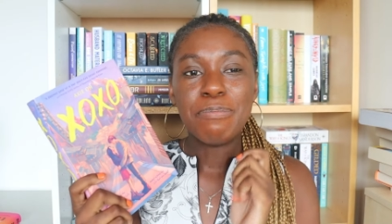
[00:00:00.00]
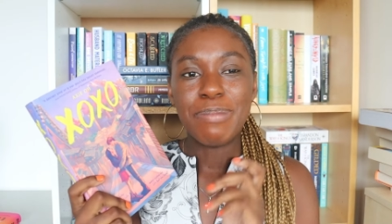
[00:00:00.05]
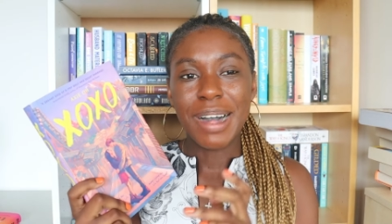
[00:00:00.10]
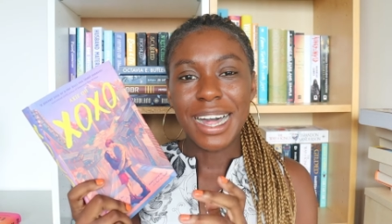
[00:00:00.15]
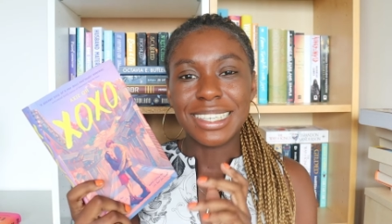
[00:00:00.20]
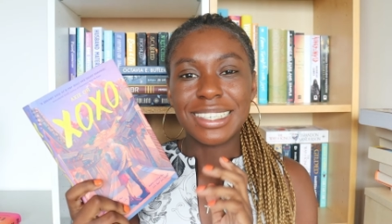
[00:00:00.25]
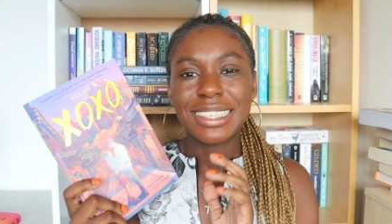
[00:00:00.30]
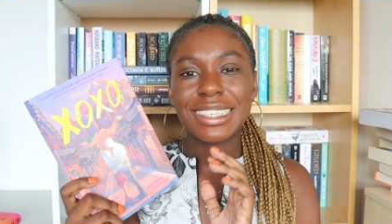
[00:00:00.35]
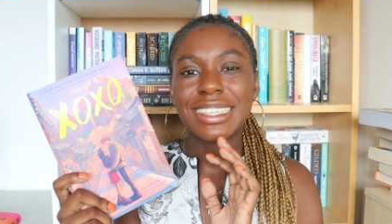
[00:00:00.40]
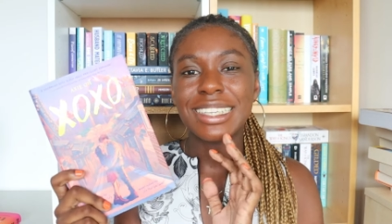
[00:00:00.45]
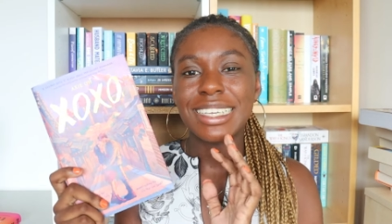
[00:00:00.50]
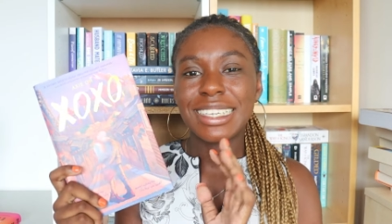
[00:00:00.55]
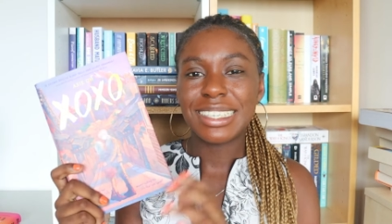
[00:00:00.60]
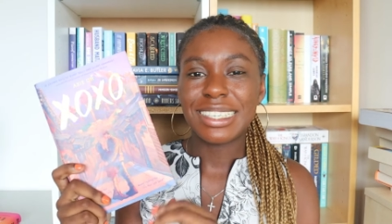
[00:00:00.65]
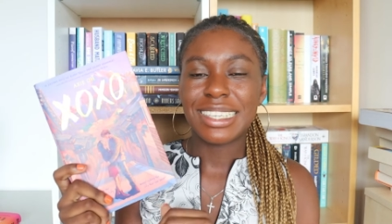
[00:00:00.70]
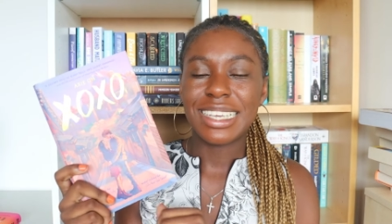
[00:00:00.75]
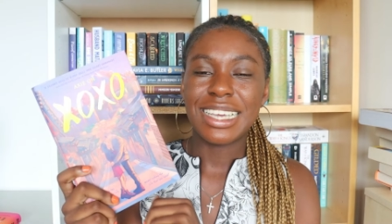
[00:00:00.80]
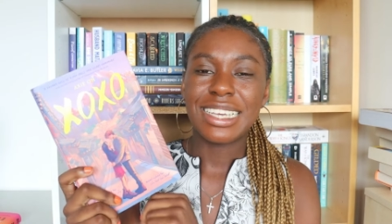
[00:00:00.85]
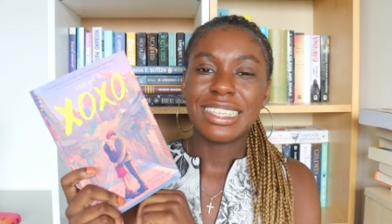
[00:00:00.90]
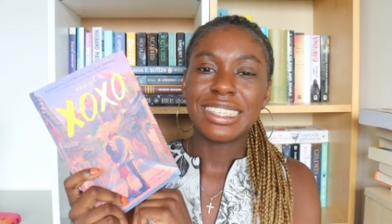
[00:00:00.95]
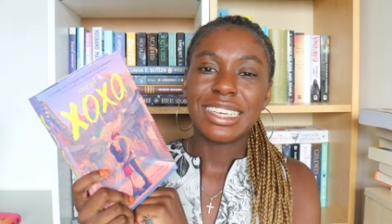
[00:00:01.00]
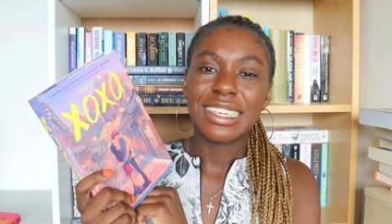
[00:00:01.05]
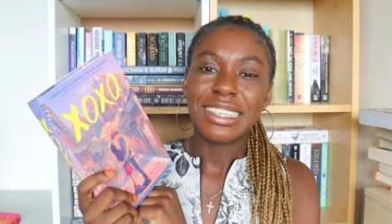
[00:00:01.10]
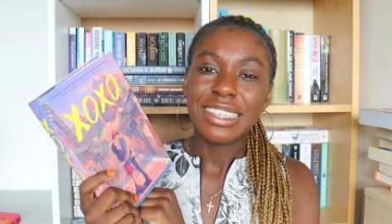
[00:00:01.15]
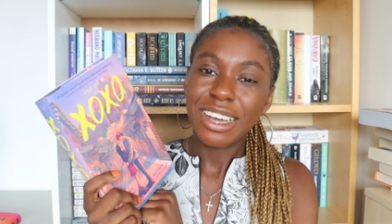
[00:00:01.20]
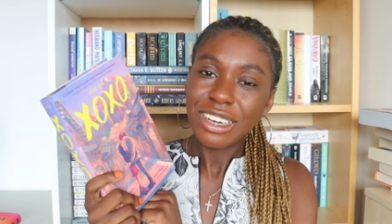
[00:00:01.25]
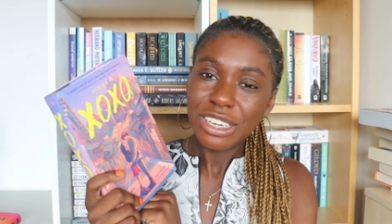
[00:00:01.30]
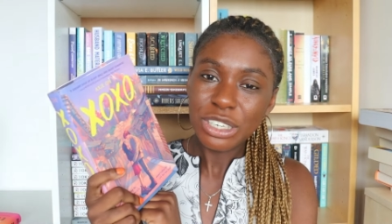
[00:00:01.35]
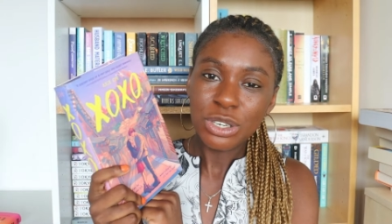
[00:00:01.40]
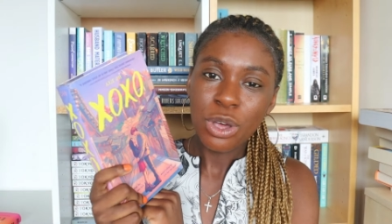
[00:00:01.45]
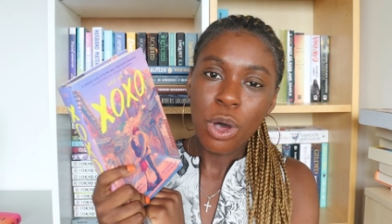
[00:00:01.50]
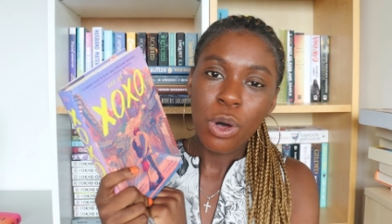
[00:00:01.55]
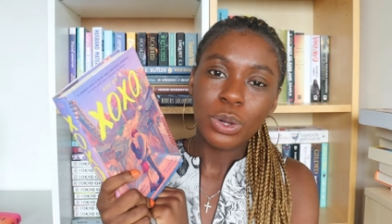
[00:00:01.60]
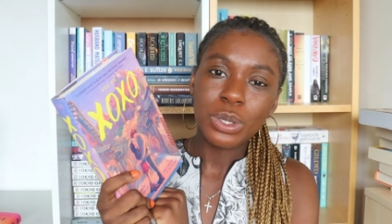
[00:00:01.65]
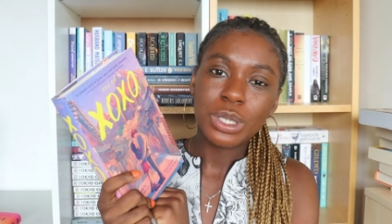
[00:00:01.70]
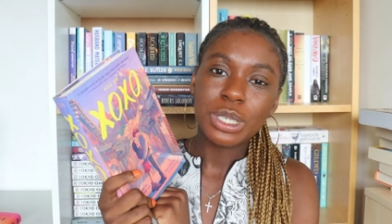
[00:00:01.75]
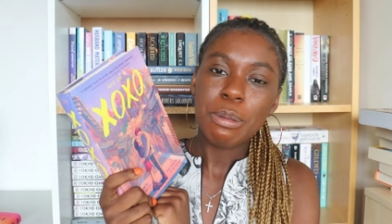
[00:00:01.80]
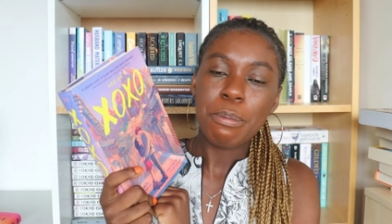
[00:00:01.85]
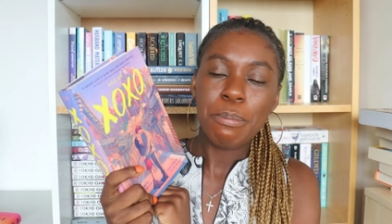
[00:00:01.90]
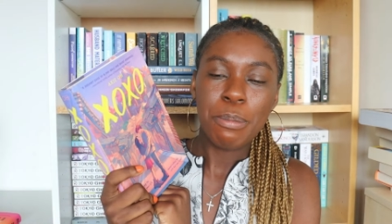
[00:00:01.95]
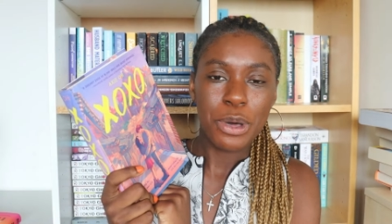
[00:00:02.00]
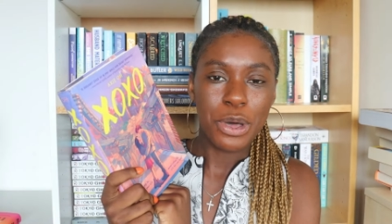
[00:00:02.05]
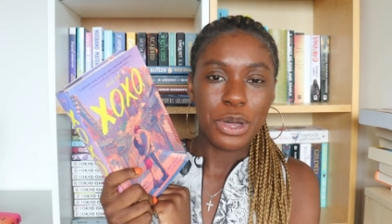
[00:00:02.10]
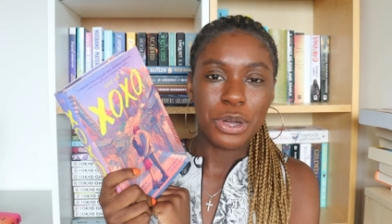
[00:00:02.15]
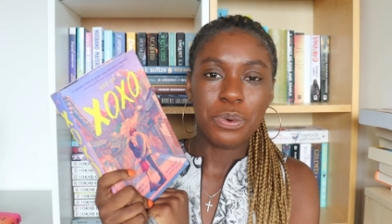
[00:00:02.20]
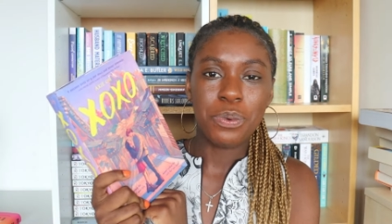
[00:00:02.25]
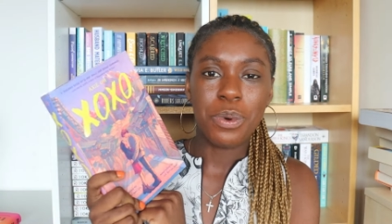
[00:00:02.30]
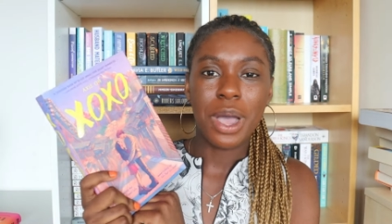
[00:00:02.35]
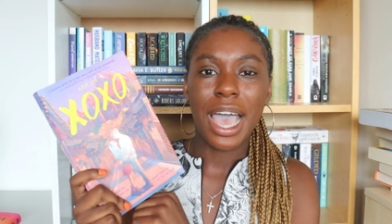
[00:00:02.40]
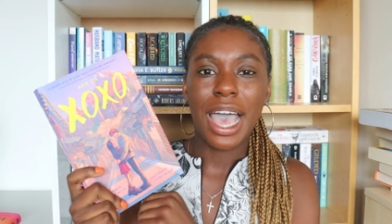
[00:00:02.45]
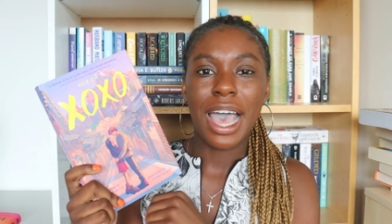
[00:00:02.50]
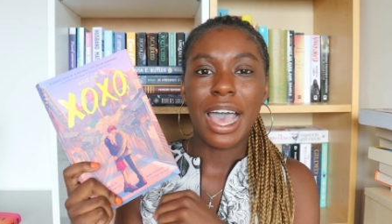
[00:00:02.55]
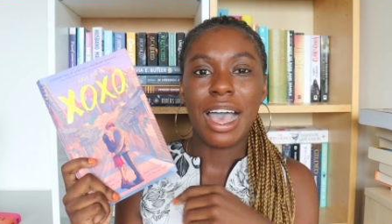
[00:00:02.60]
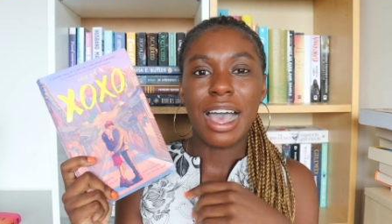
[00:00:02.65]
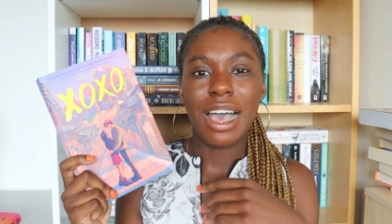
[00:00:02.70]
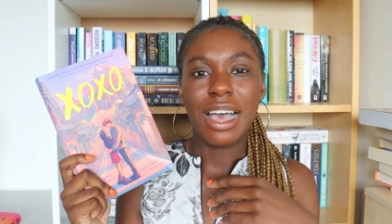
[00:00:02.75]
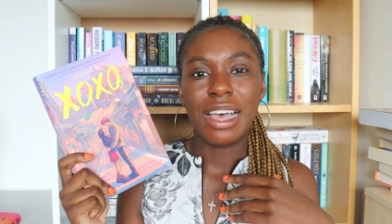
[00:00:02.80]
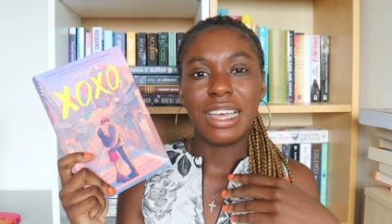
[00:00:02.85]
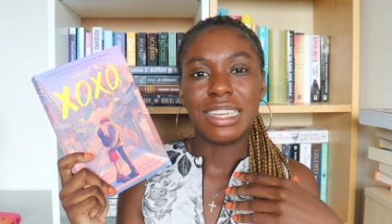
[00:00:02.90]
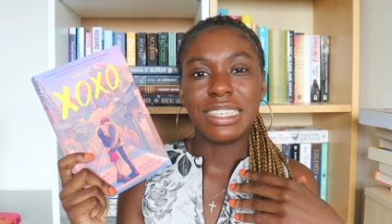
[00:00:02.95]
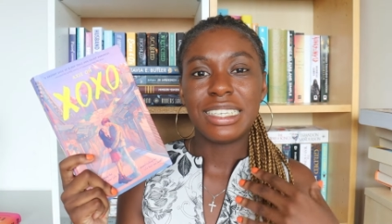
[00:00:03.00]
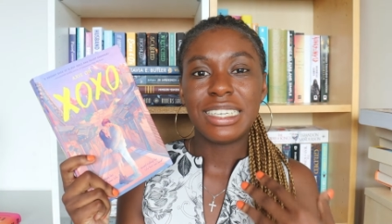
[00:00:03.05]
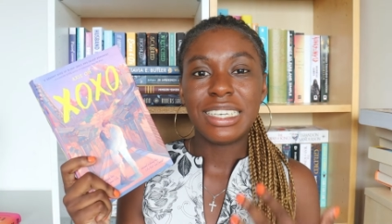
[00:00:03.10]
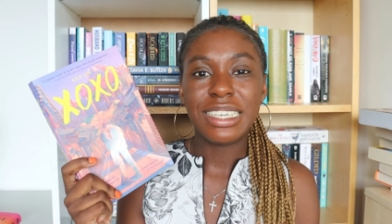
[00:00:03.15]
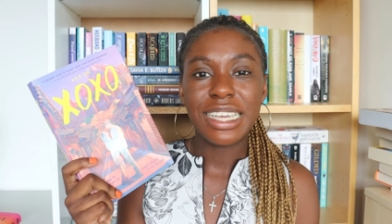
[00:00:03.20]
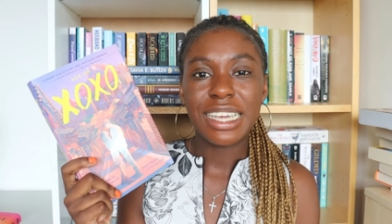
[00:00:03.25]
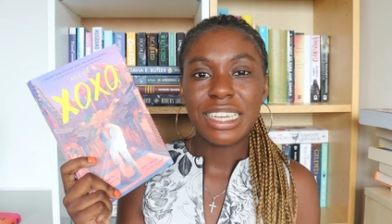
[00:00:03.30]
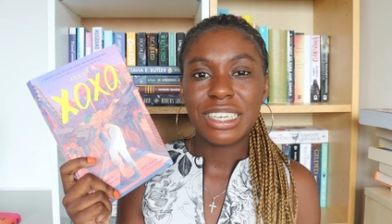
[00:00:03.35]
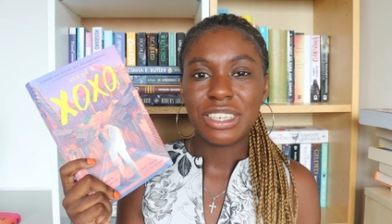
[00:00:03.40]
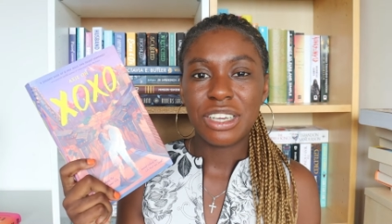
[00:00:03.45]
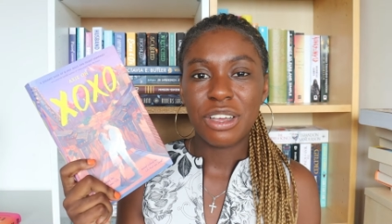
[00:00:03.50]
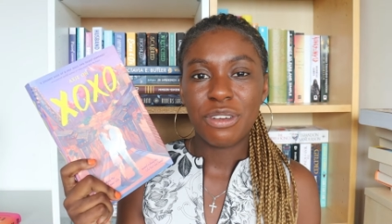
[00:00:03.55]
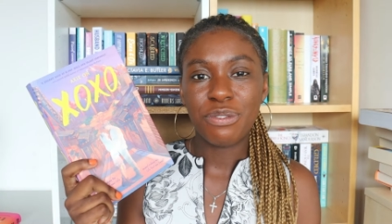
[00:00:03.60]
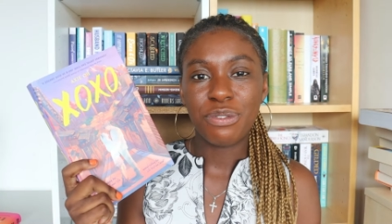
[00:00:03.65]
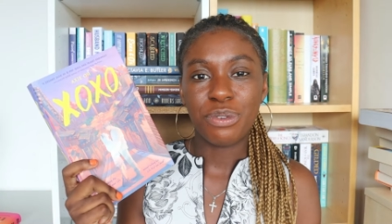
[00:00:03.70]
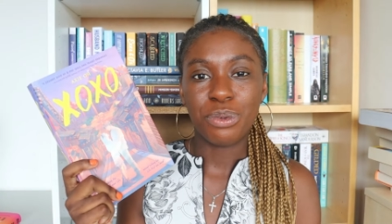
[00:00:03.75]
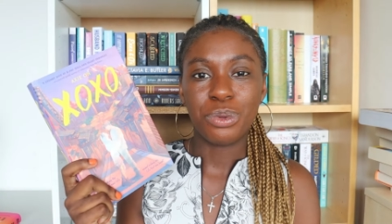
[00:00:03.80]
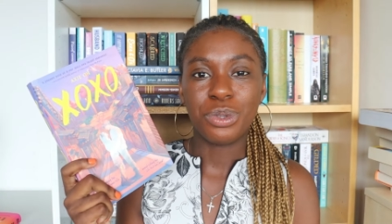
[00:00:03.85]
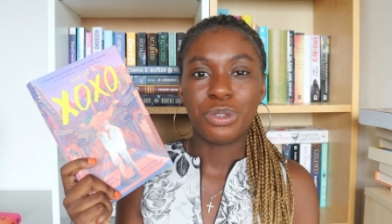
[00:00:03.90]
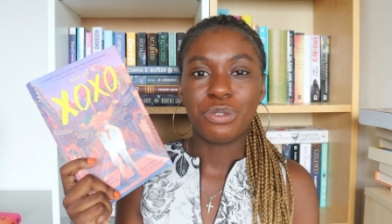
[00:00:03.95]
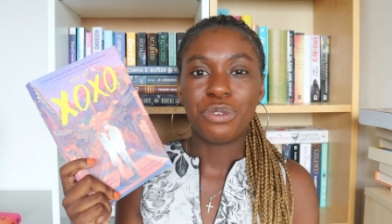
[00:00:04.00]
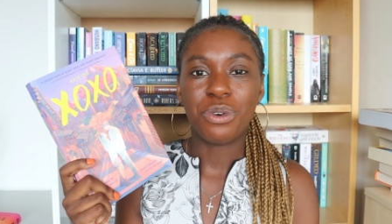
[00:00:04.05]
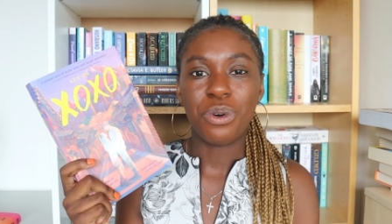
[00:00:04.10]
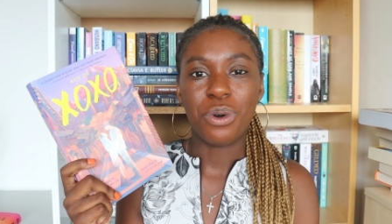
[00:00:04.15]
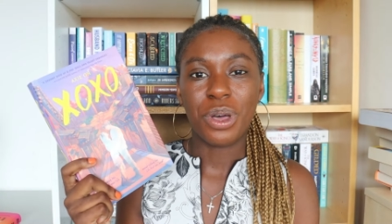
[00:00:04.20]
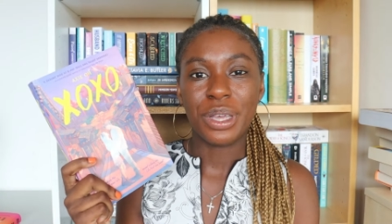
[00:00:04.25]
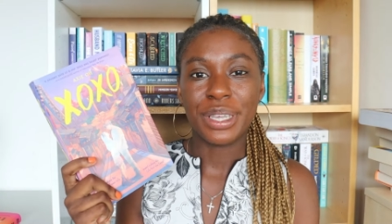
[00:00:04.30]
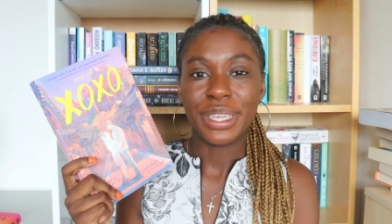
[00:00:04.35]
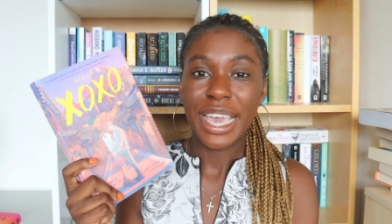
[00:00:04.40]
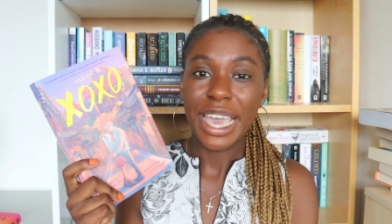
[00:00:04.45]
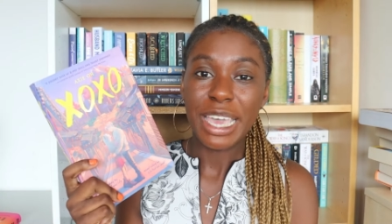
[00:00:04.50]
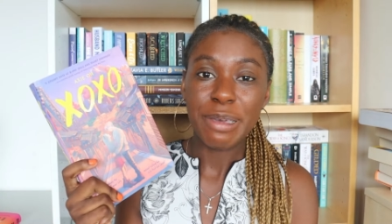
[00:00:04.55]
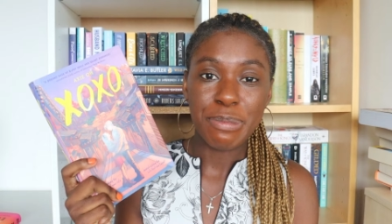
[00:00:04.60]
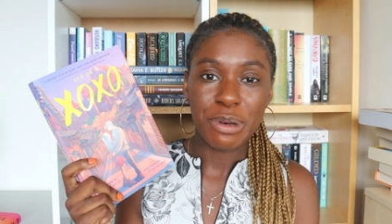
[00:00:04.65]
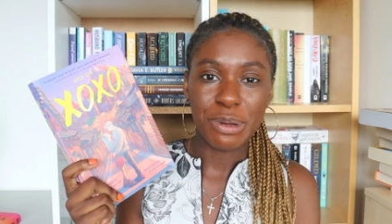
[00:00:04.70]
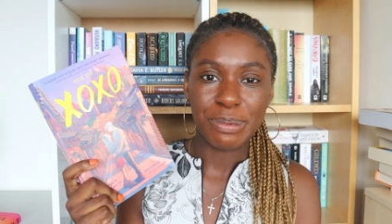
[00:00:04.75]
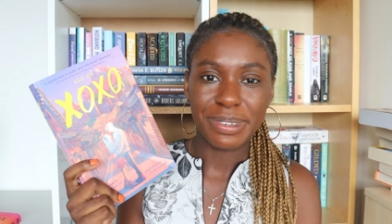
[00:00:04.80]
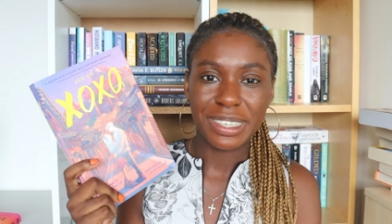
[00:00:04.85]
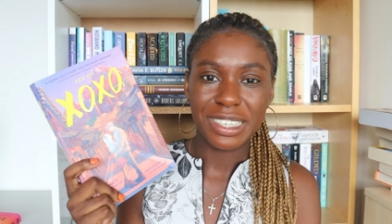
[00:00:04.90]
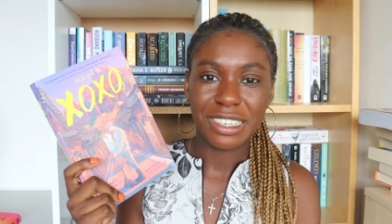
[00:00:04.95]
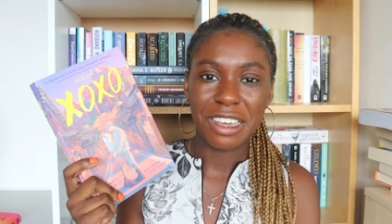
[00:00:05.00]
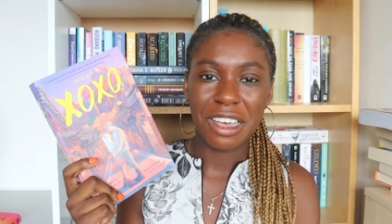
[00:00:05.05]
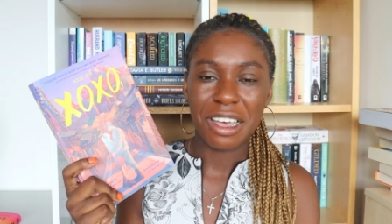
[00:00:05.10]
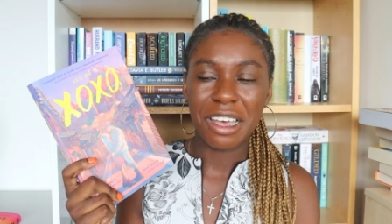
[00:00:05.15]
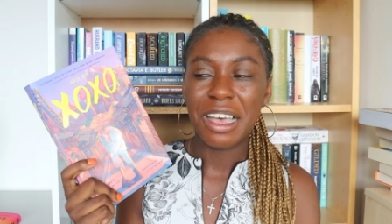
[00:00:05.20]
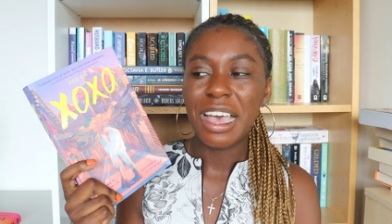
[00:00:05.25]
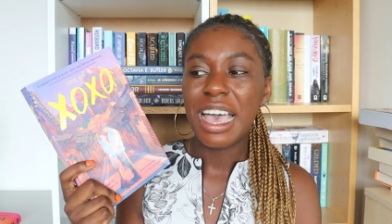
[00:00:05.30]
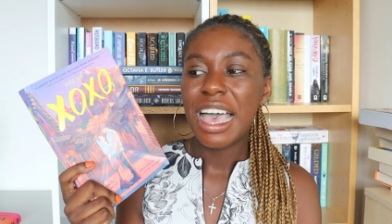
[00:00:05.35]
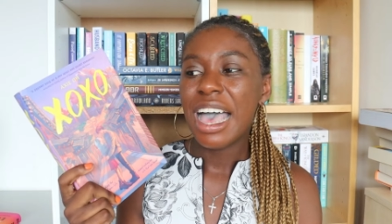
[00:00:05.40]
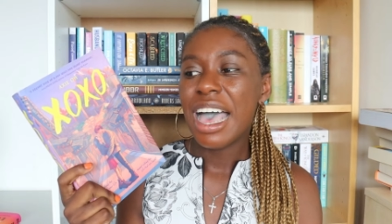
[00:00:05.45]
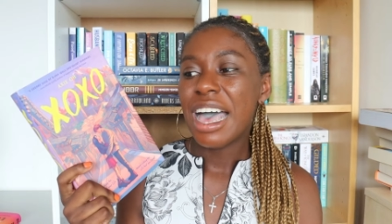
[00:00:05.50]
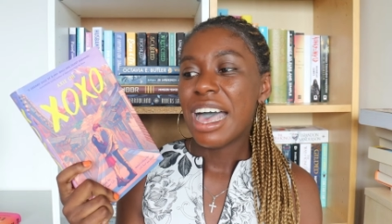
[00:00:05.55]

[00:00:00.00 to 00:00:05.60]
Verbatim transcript: but this is a young adult book where a teenager falls for a K-pop star